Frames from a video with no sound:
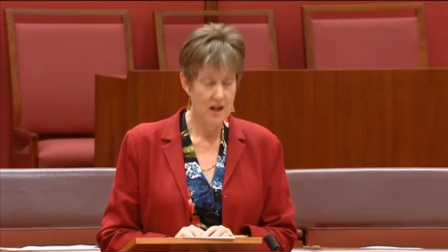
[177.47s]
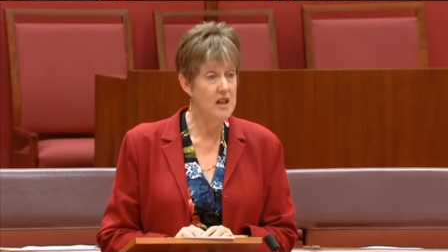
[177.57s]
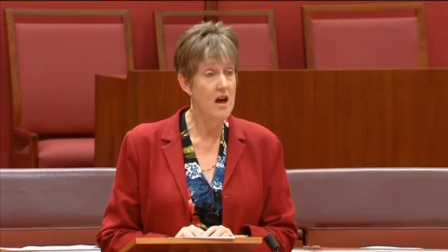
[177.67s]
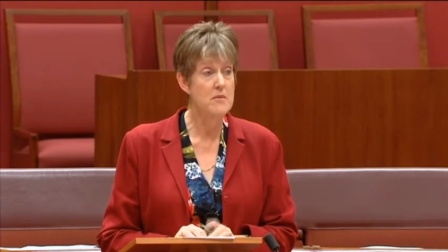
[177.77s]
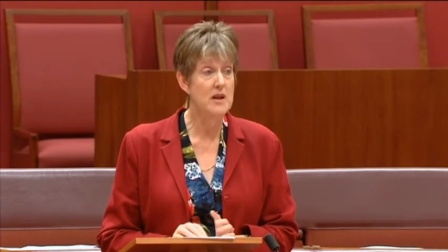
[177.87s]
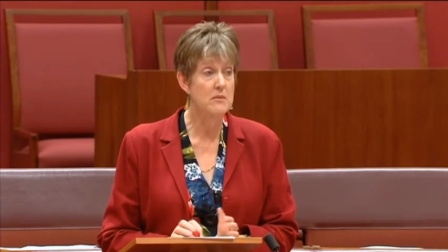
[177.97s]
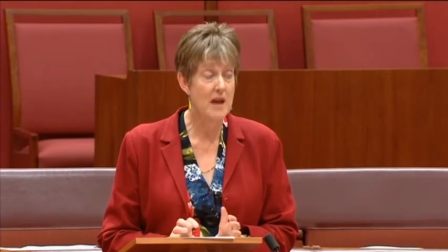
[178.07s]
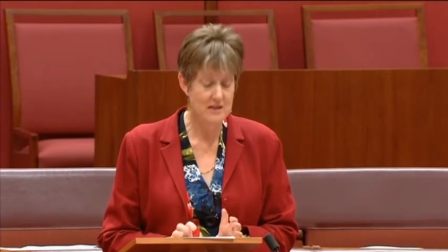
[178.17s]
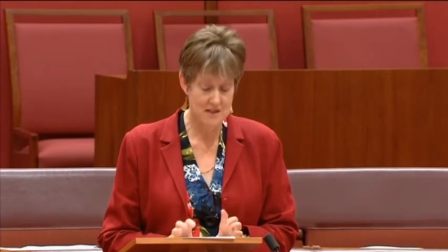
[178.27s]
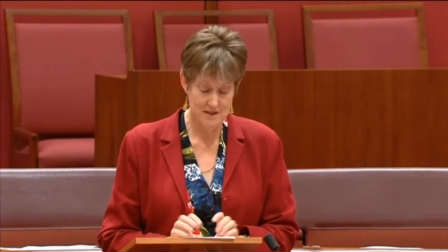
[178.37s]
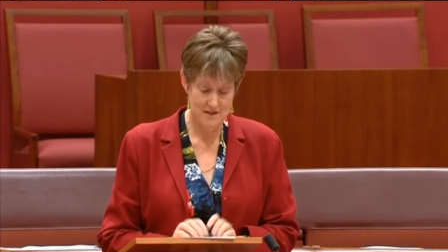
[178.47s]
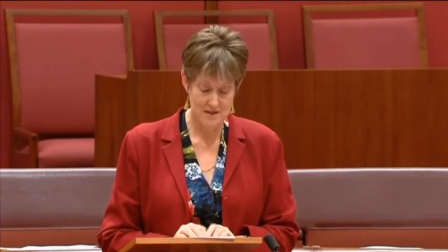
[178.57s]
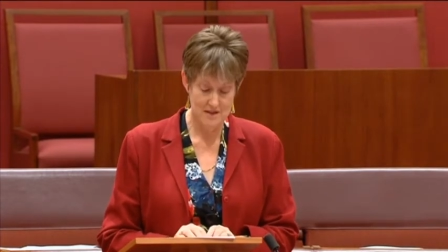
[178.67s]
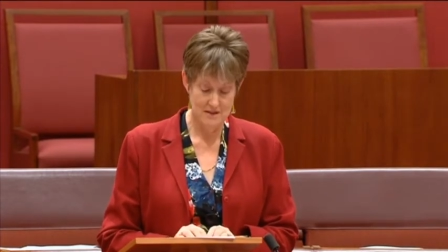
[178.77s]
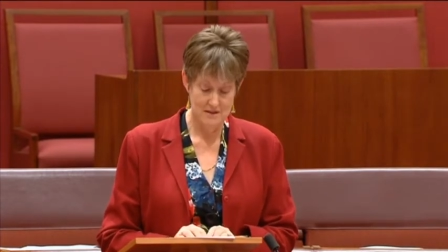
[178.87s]
climbing
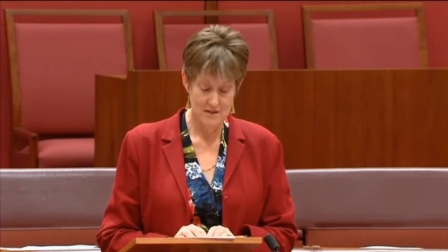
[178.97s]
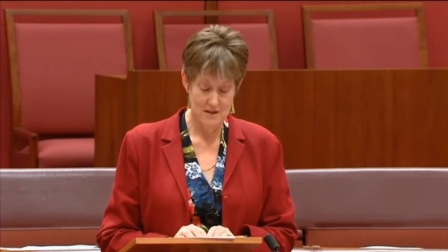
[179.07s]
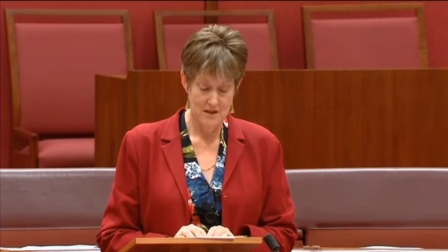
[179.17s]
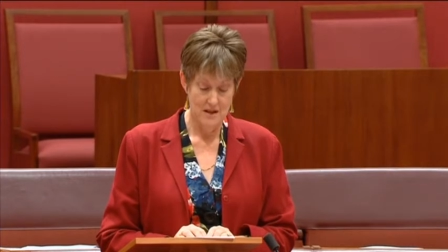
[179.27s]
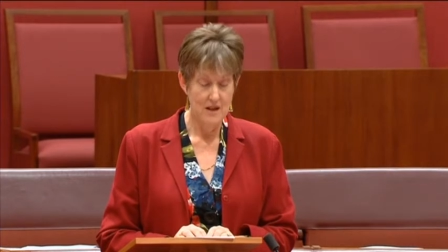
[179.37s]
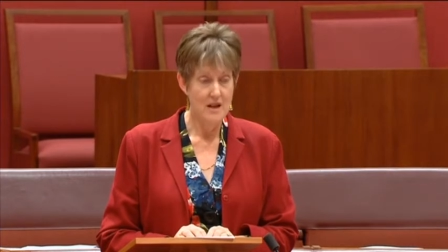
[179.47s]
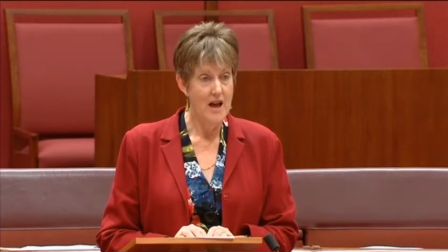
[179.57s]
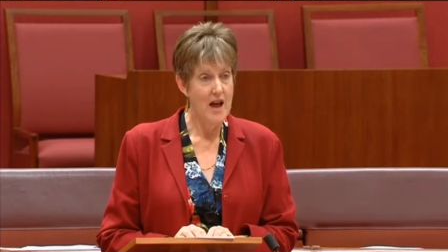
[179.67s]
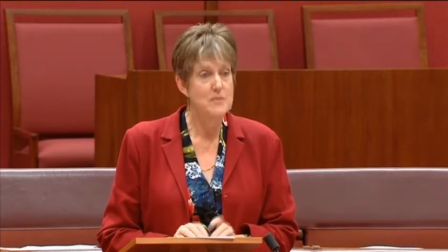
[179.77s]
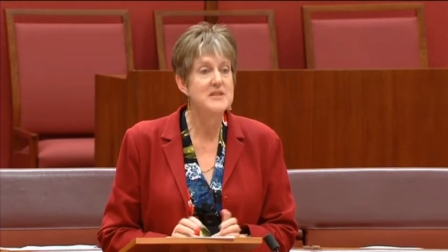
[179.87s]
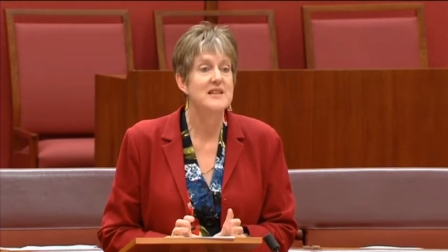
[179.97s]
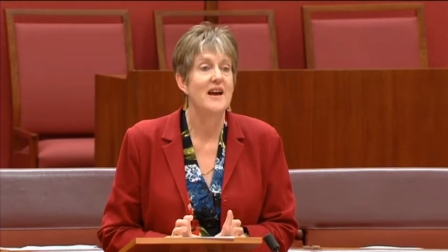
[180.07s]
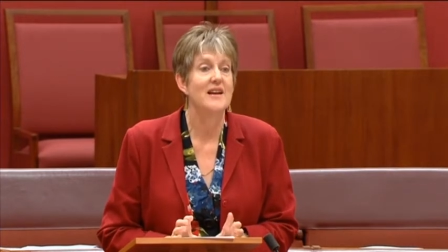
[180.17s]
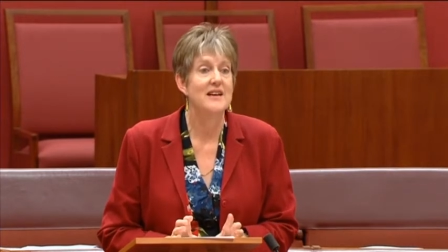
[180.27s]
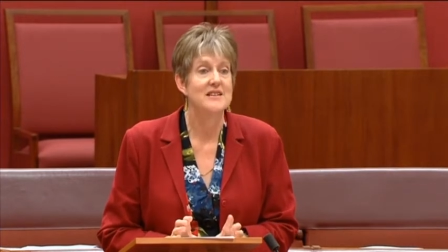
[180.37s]
mountains,
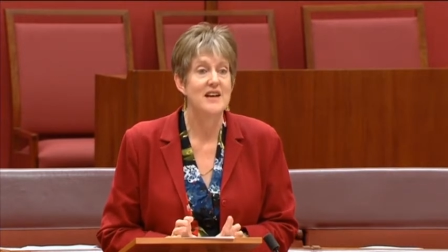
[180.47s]
abseiling